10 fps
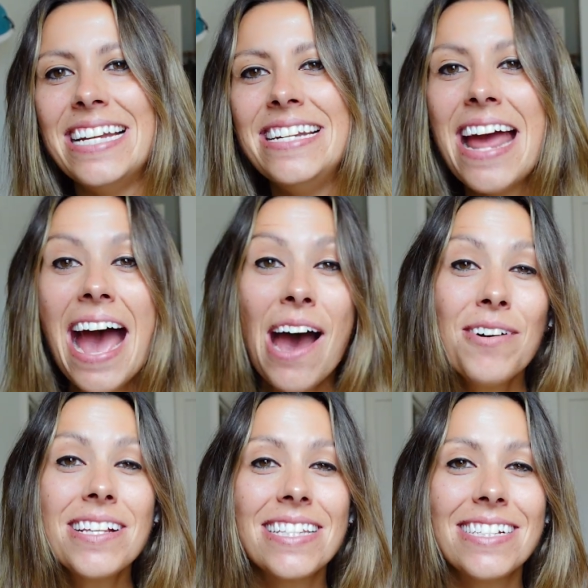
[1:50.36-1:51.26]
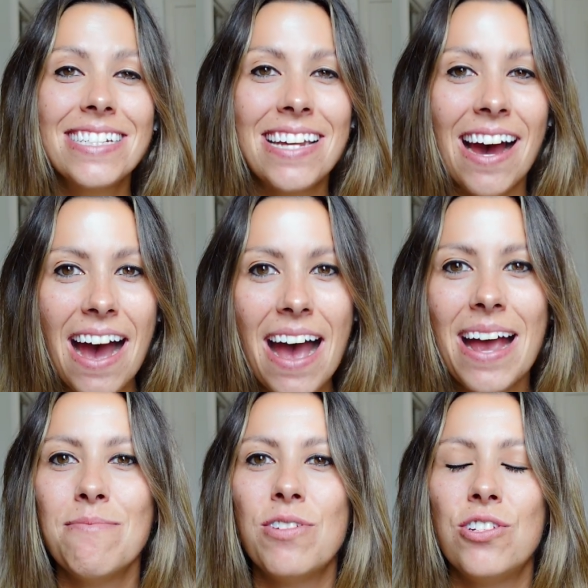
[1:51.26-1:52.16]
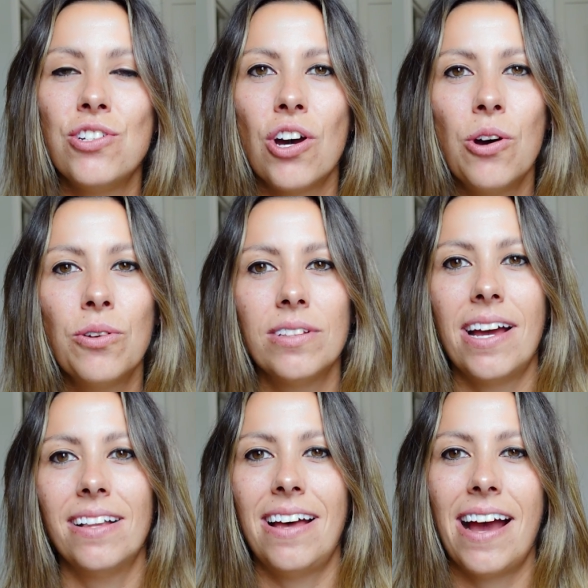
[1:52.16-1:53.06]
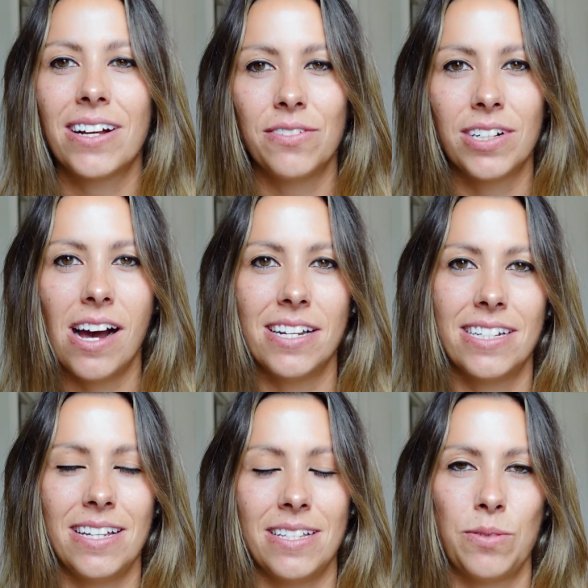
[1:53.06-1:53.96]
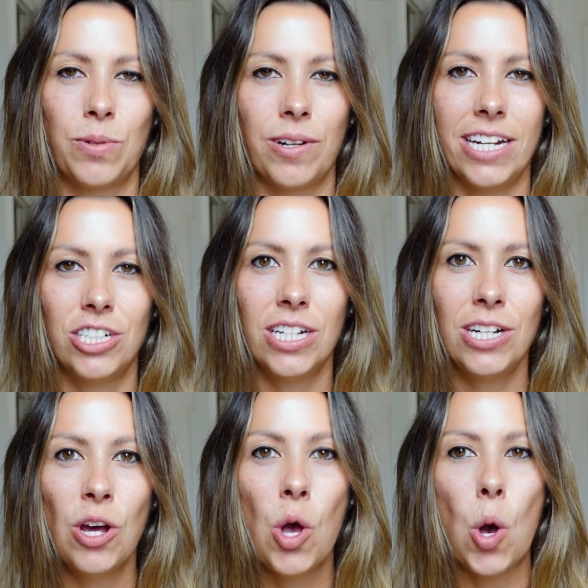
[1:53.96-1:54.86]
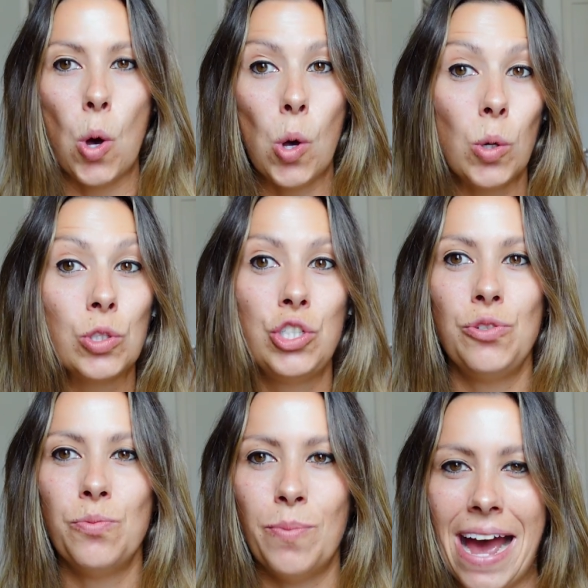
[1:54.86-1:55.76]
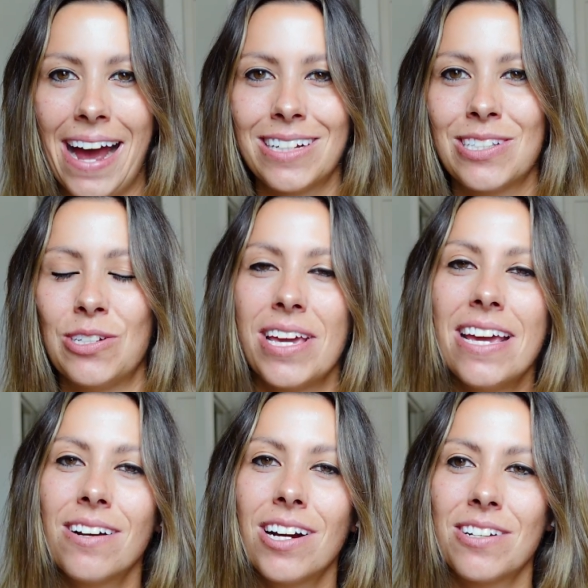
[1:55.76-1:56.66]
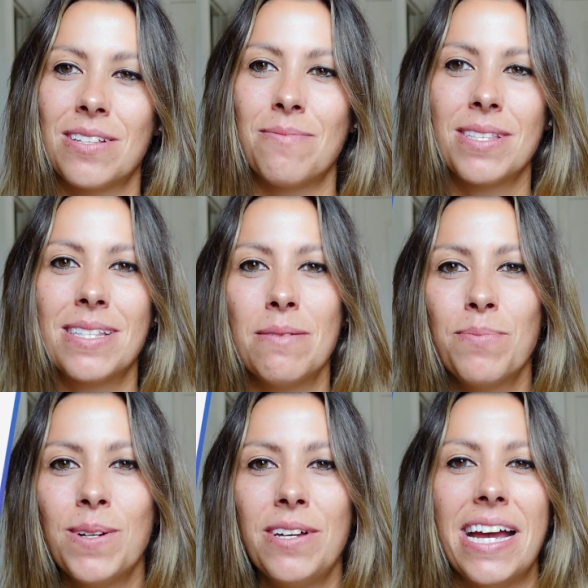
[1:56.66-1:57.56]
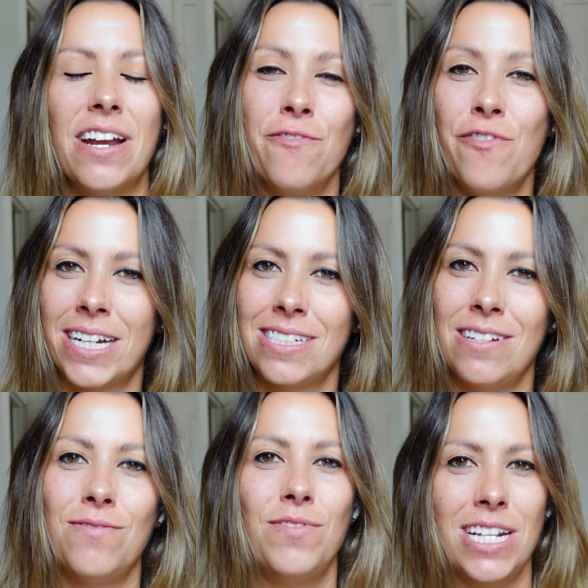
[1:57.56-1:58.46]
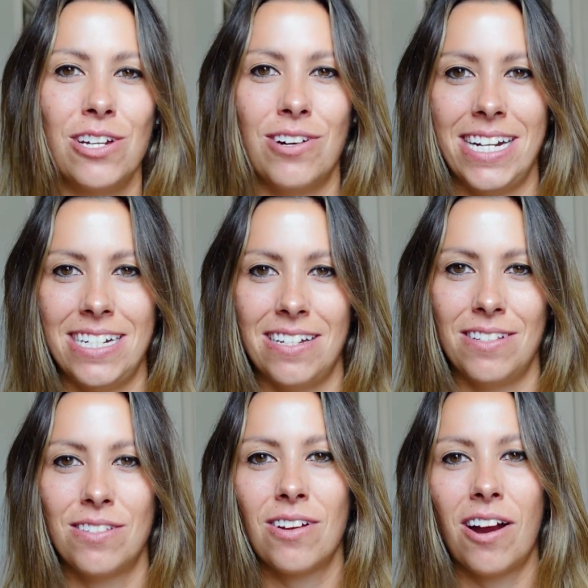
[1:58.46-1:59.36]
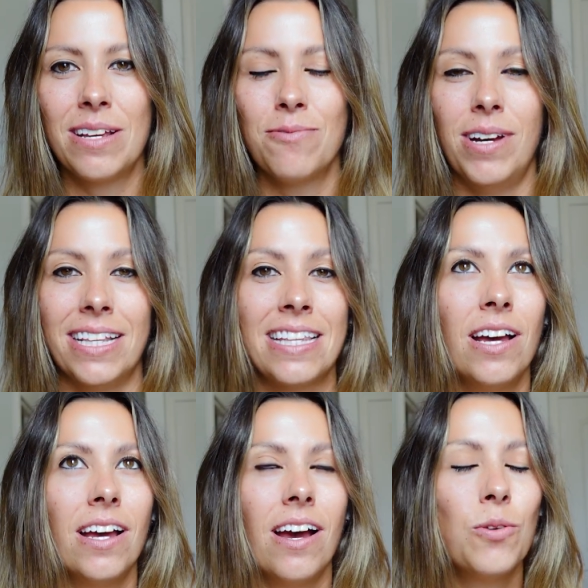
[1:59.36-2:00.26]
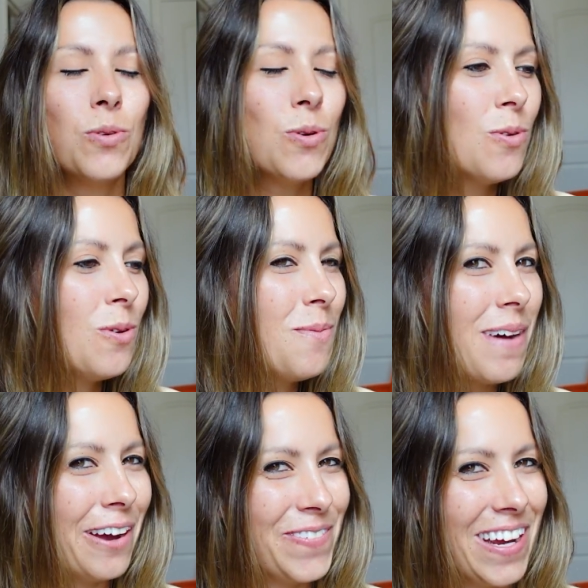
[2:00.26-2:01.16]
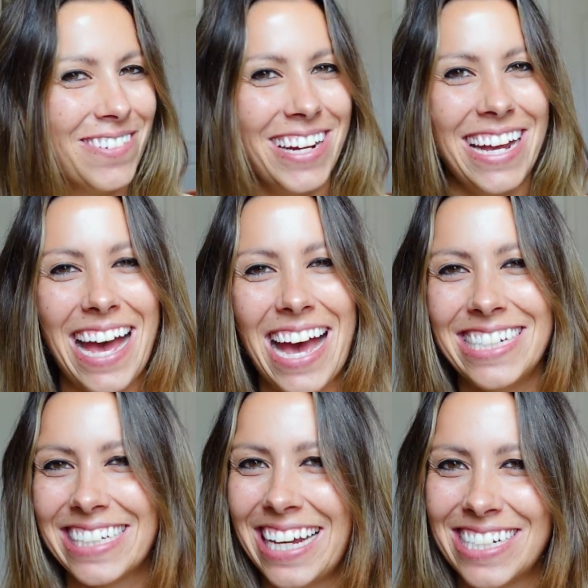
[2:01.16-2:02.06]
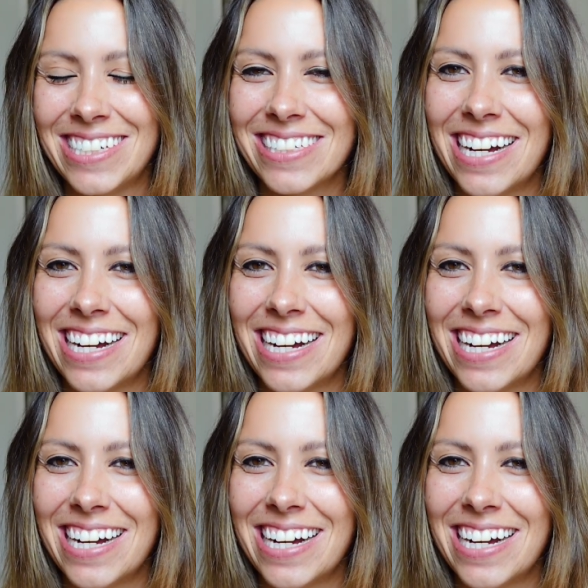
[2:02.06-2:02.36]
now is the time. Don't let lack of content inspiration hold you back. So here are some simple and effective video ideas, starting with, ooh, my favorite, educational